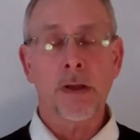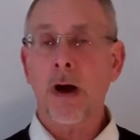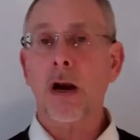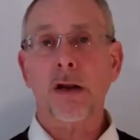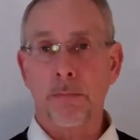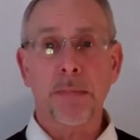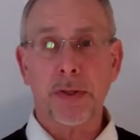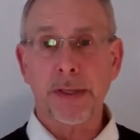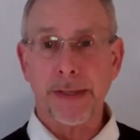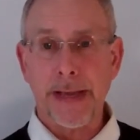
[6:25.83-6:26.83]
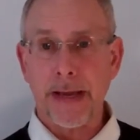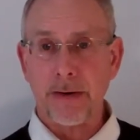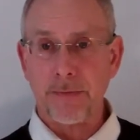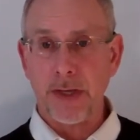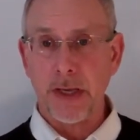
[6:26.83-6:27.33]
are completely out
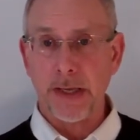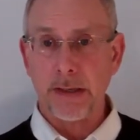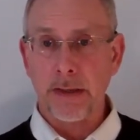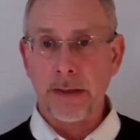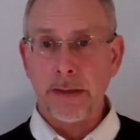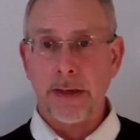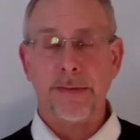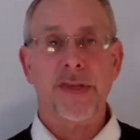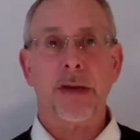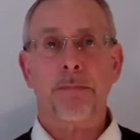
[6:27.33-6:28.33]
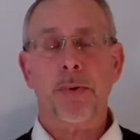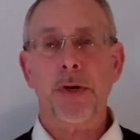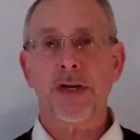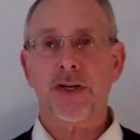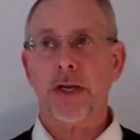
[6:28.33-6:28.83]
of date. The
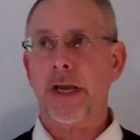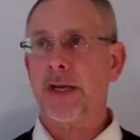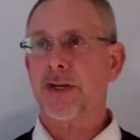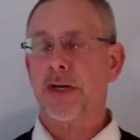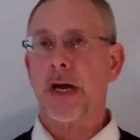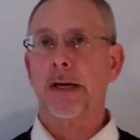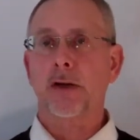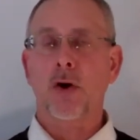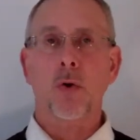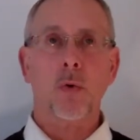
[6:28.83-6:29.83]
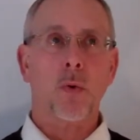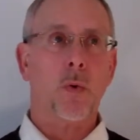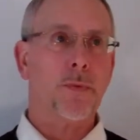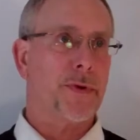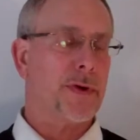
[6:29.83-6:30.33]
appreciation on
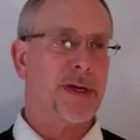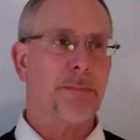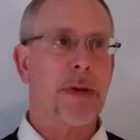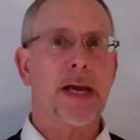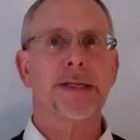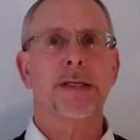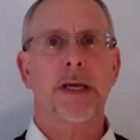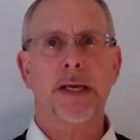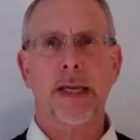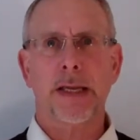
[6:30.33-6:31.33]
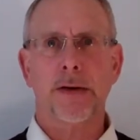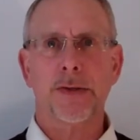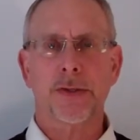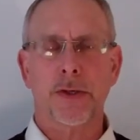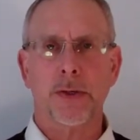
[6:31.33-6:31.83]
gold during the past decade or
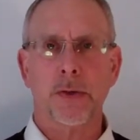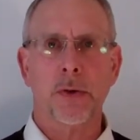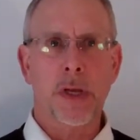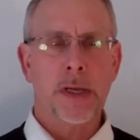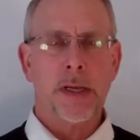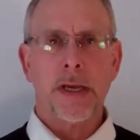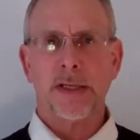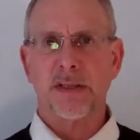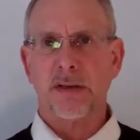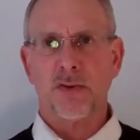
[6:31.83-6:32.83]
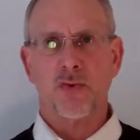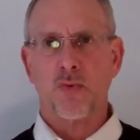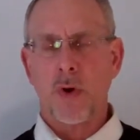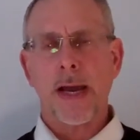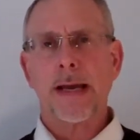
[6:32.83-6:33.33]
so has
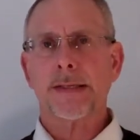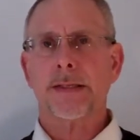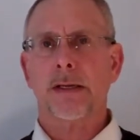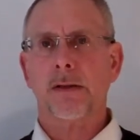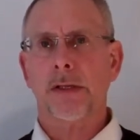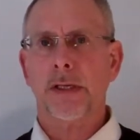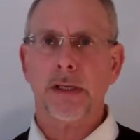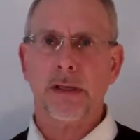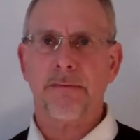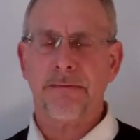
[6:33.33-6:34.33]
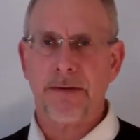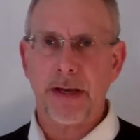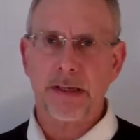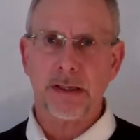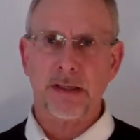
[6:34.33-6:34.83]
drastically
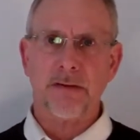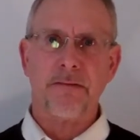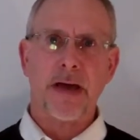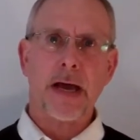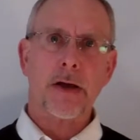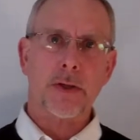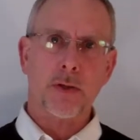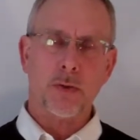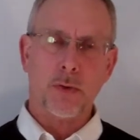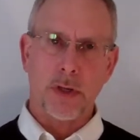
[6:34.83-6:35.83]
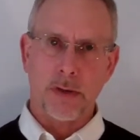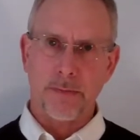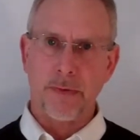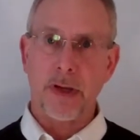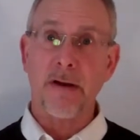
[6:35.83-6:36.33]
affected the value
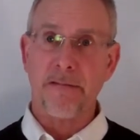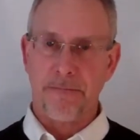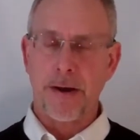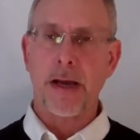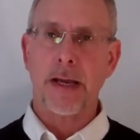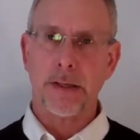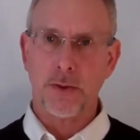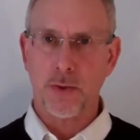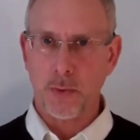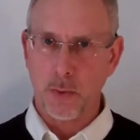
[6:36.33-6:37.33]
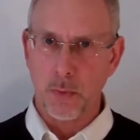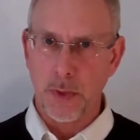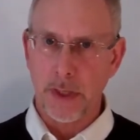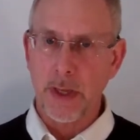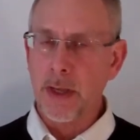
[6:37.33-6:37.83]
of fine
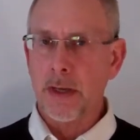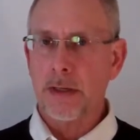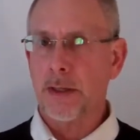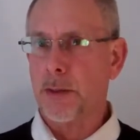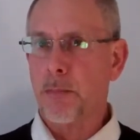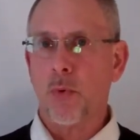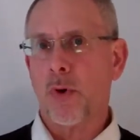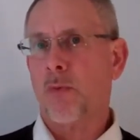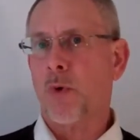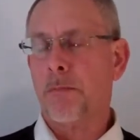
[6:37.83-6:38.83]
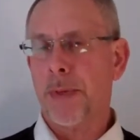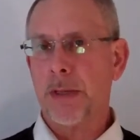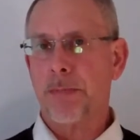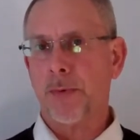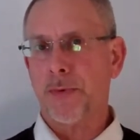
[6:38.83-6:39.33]
jewelry, to the point where
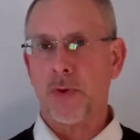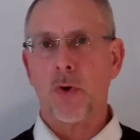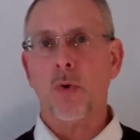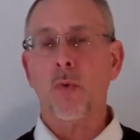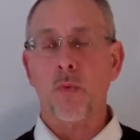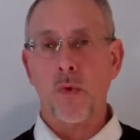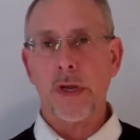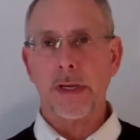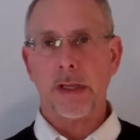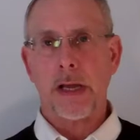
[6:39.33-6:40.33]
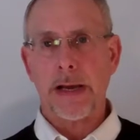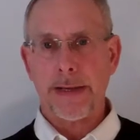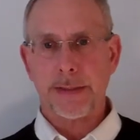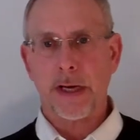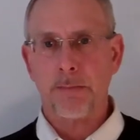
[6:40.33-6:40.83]
people don't
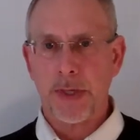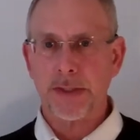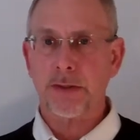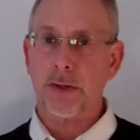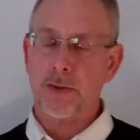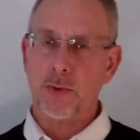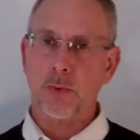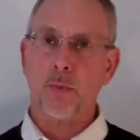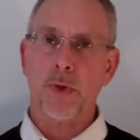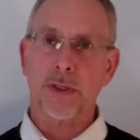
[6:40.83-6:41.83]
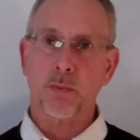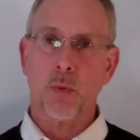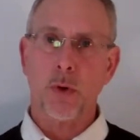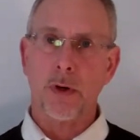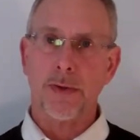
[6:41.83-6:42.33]
realize how much their jewelry is
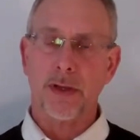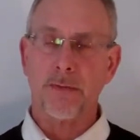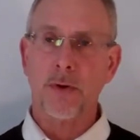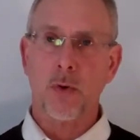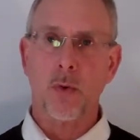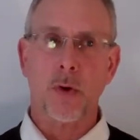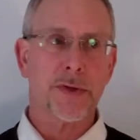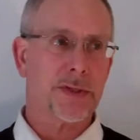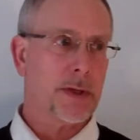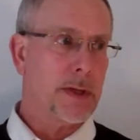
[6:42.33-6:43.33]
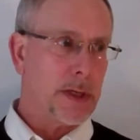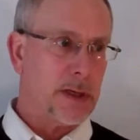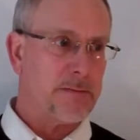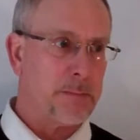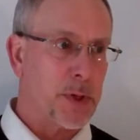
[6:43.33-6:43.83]
worth. And of course,
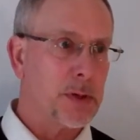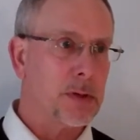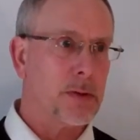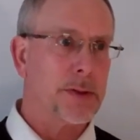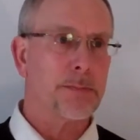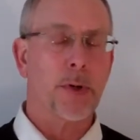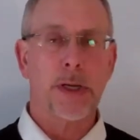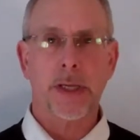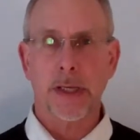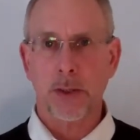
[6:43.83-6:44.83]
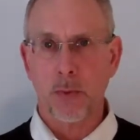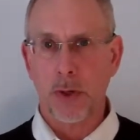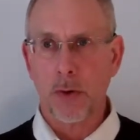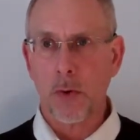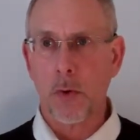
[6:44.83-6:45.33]
if burglars break into a
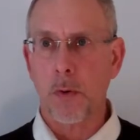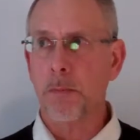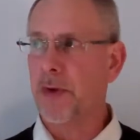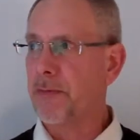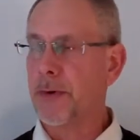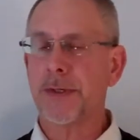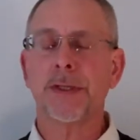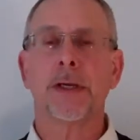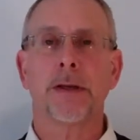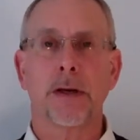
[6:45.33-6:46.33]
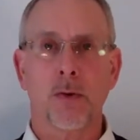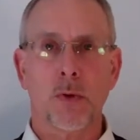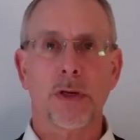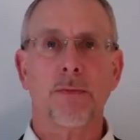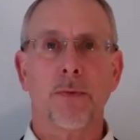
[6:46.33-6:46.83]
home, the first thing they're
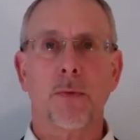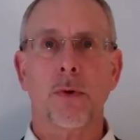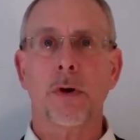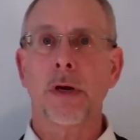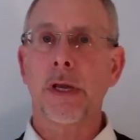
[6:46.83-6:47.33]
going for